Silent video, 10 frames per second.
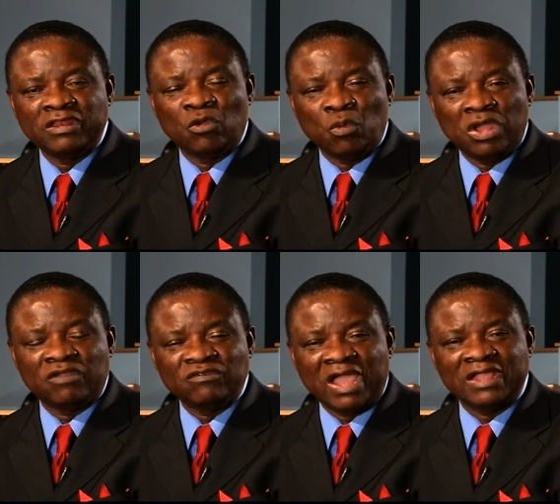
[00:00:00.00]
the Word
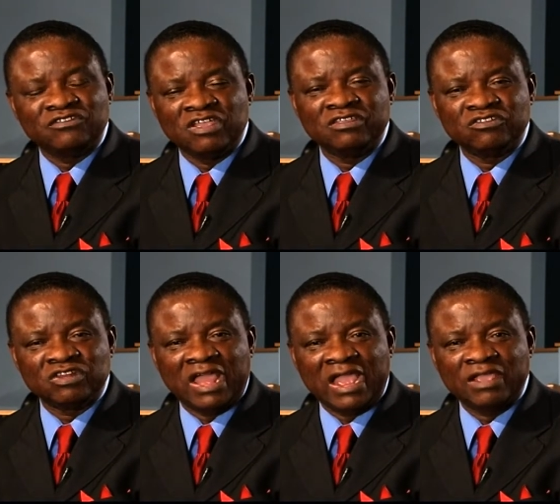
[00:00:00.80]
of God changes
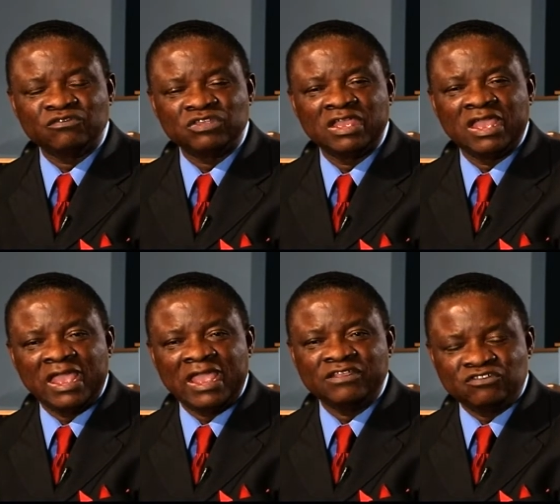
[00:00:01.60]
lives
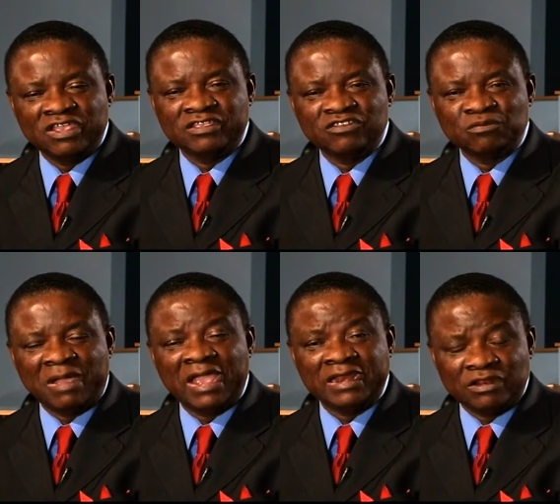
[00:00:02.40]
and changes
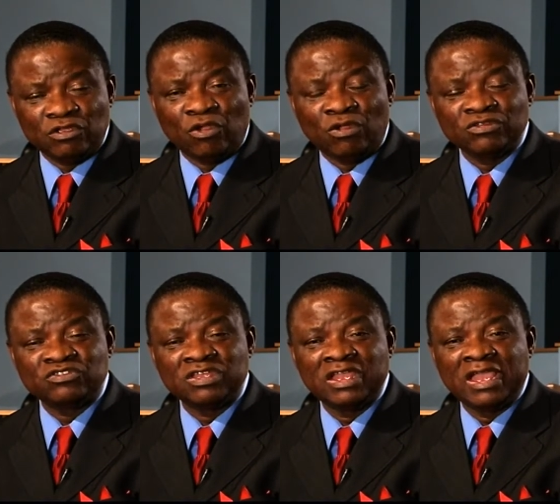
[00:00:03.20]
mine and
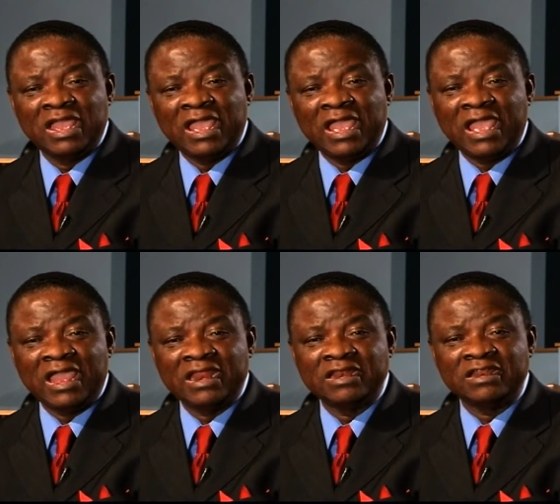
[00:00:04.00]
yours.
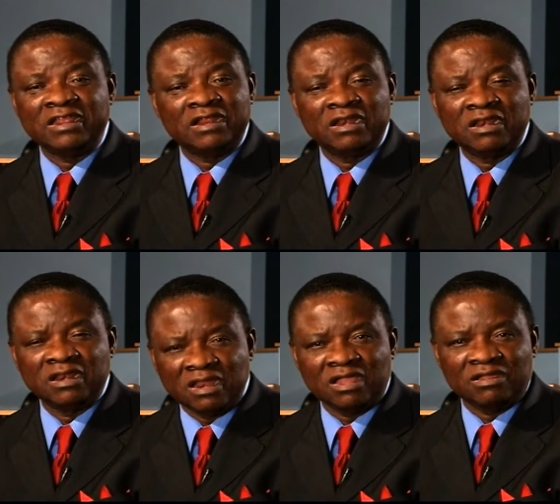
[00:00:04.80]
And
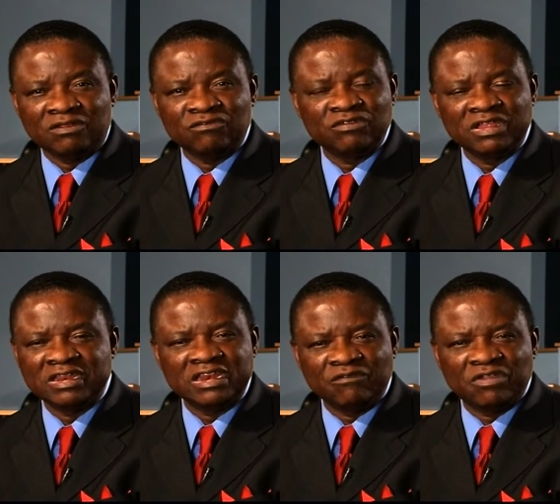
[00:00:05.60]
love
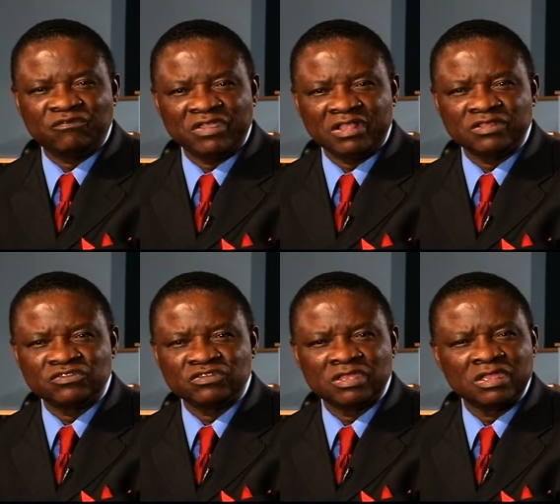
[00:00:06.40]
never
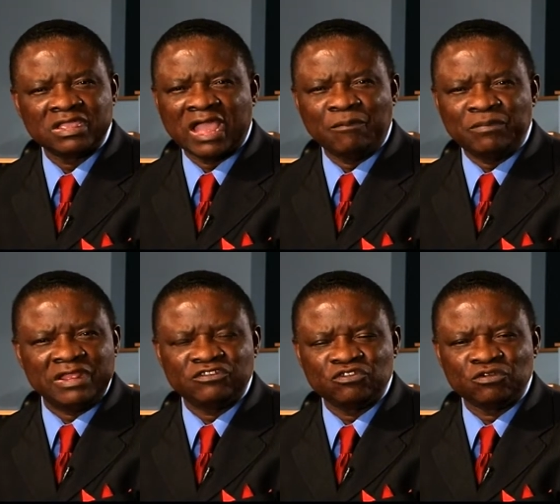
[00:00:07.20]
fails. God
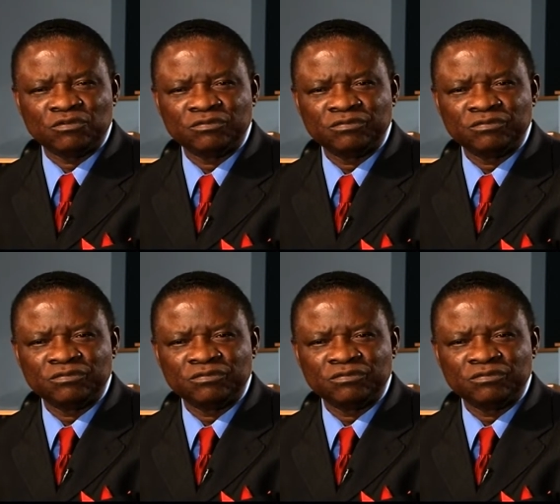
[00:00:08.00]
bless you.